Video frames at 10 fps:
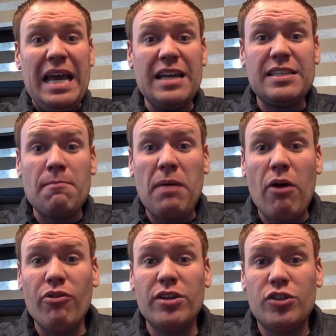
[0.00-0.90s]
It's
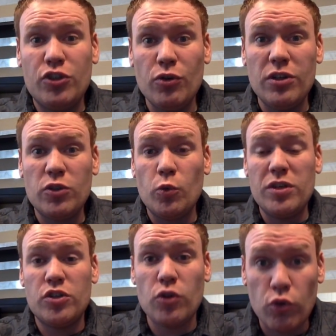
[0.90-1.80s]
empowering students
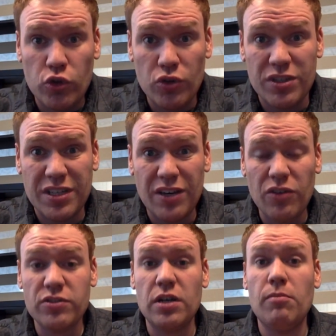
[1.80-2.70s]
with social
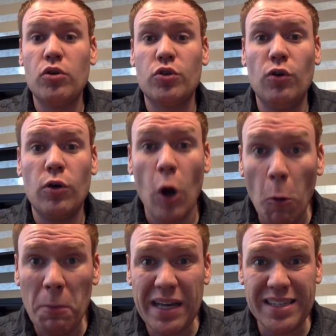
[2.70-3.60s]
skills and emotional
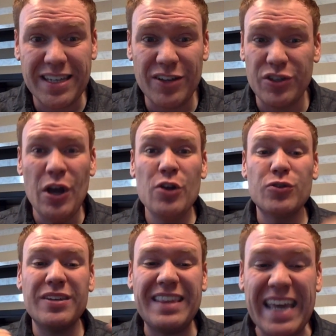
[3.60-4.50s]
coping skills
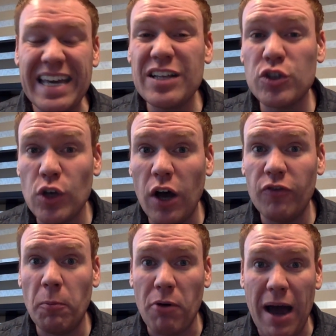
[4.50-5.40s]
so that they can
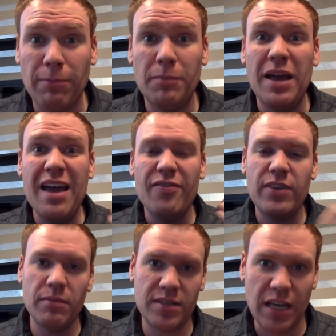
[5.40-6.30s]
solve the problem
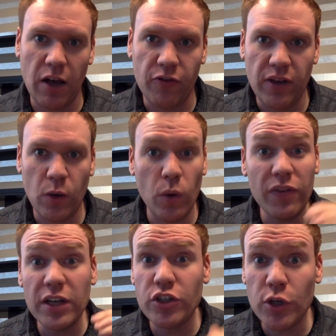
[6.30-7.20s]
themselves. And when
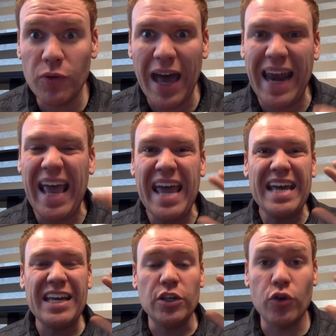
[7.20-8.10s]
they do that,
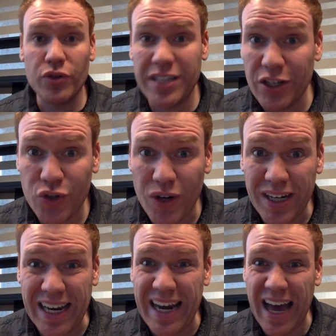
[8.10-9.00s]
your
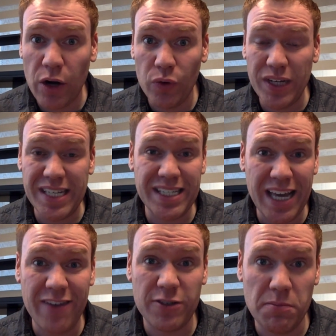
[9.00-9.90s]
district not only
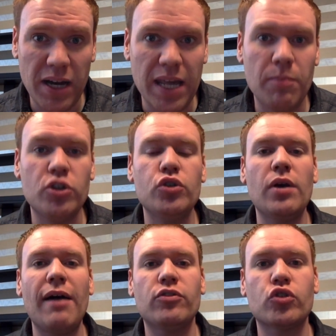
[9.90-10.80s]
saves money, but you
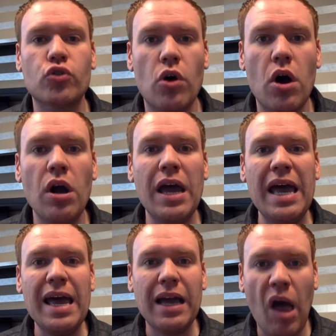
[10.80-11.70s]
have strong,
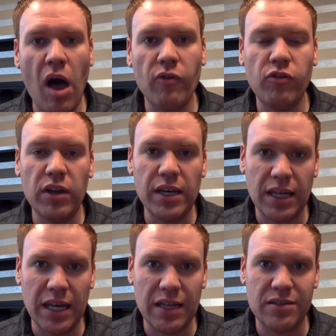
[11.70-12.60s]
confident
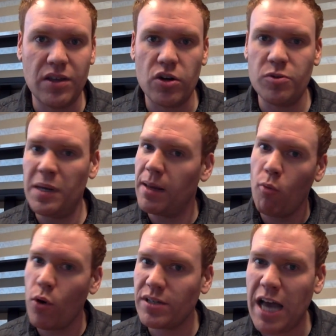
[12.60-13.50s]
kids that are spending
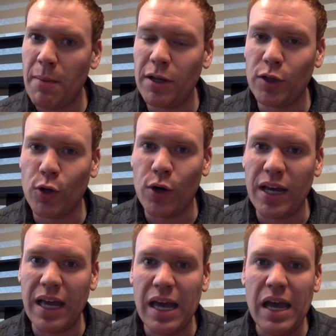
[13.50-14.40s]
more time on
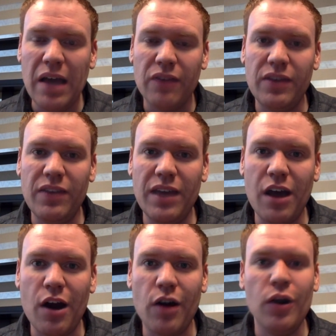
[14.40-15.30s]
learning than they
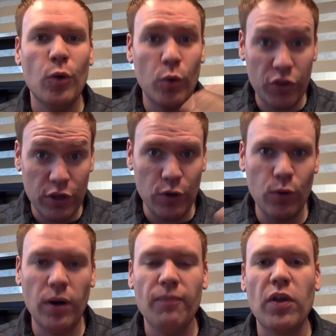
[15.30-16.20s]
are with
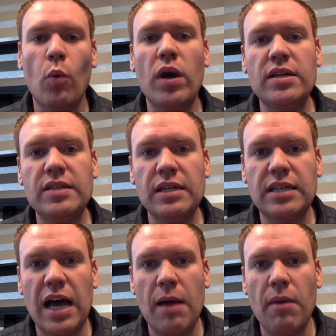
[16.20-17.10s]
you wasting
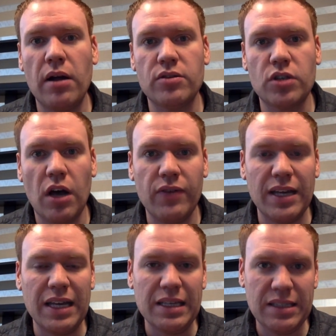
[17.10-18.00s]
time on
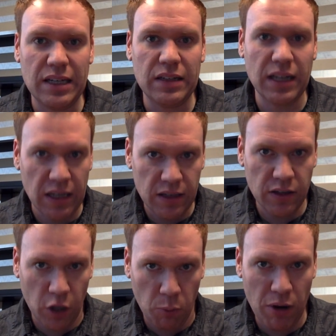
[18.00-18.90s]
solving silly
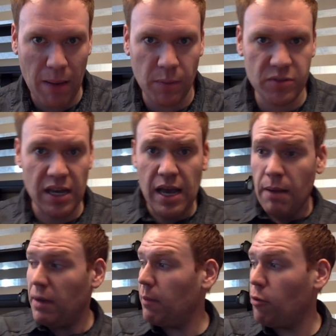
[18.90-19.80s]
little problems.
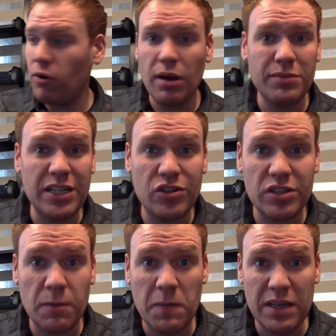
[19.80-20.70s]
My program
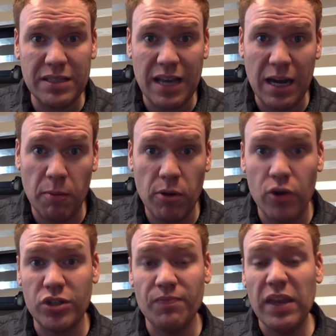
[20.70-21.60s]
teaches the peace sign
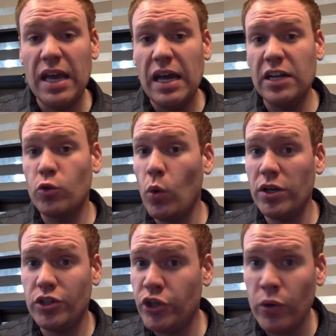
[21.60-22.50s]
approach. It's
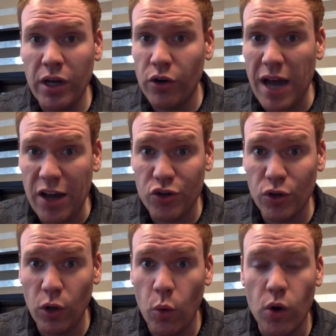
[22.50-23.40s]
won 2
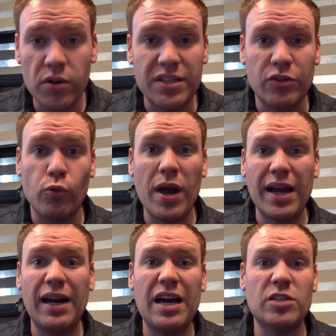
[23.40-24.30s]
international awards. It's
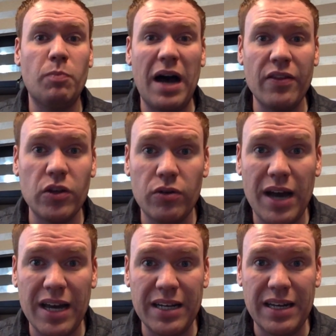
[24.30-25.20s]
recognized by the
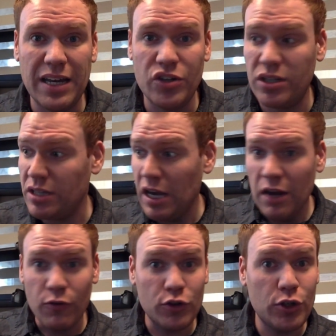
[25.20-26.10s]
United Nations
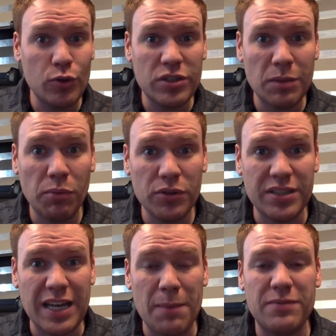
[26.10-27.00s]
for 2 simple
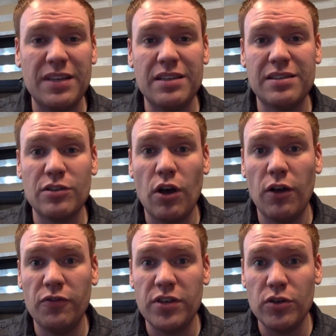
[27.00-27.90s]
steps that
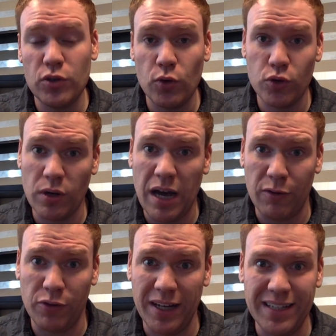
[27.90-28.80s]
solves social
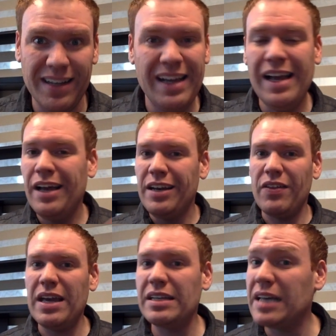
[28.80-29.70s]
conflict. Now,
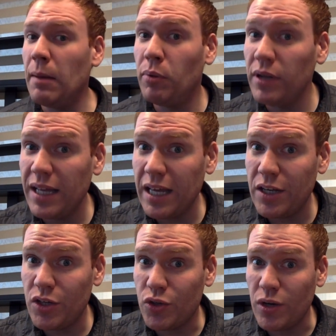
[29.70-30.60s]
the anti-bullying
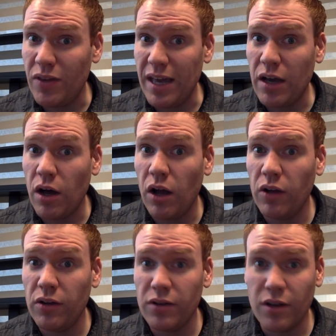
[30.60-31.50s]
industry, they
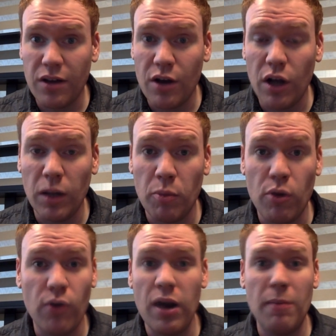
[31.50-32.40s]
call call a
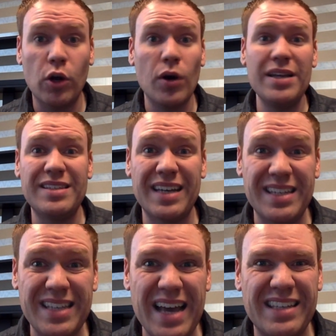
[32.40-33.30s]
program a great
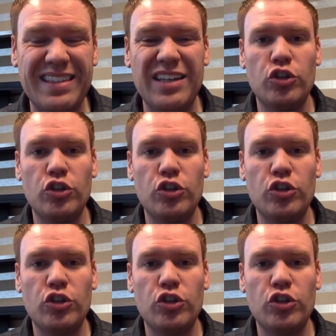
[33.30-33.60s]
success that